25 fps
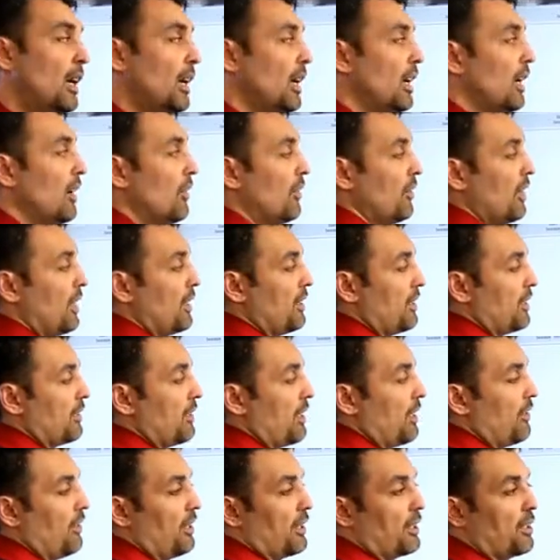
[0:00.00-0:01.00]

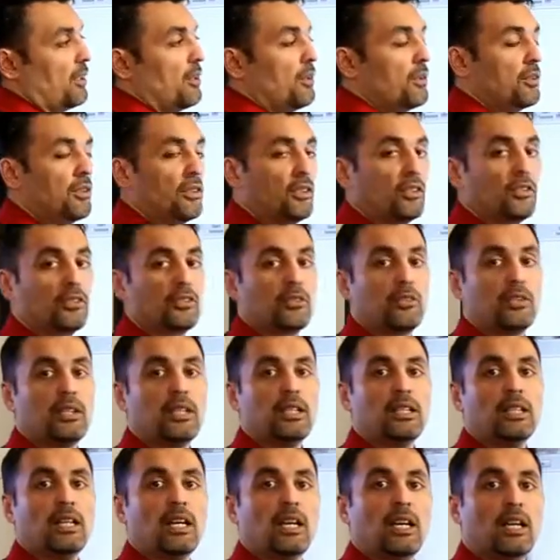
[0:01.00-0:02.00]
writing directly onto the
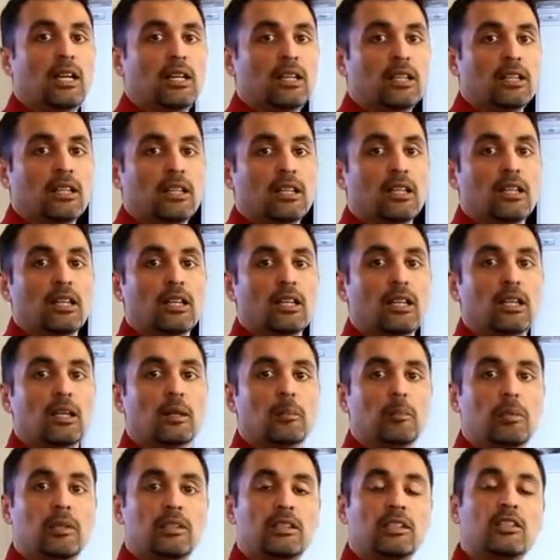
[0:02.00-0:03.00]
screen, and
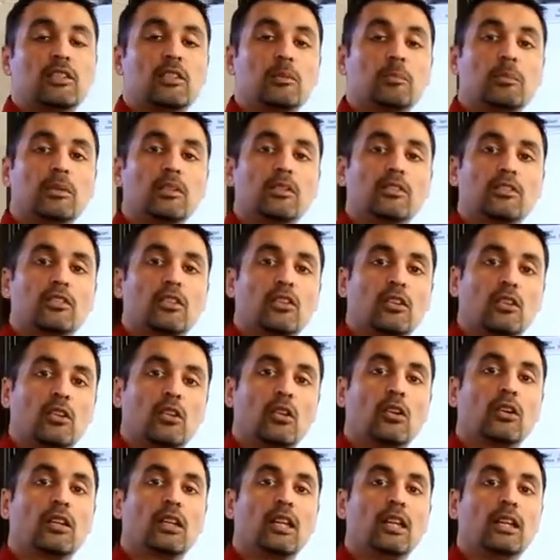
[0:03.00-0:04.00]
participants
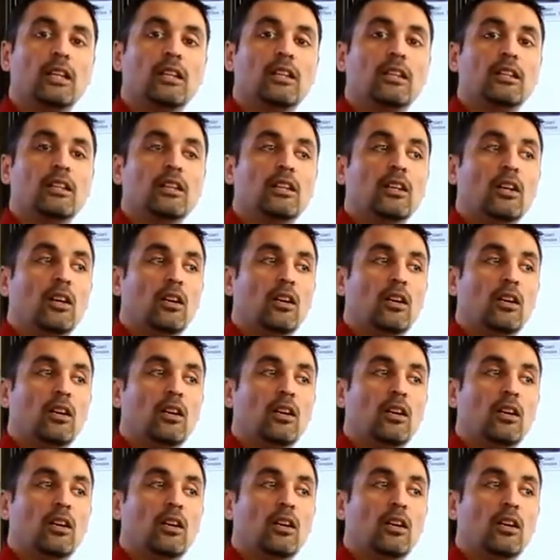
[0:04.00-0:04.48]
can log in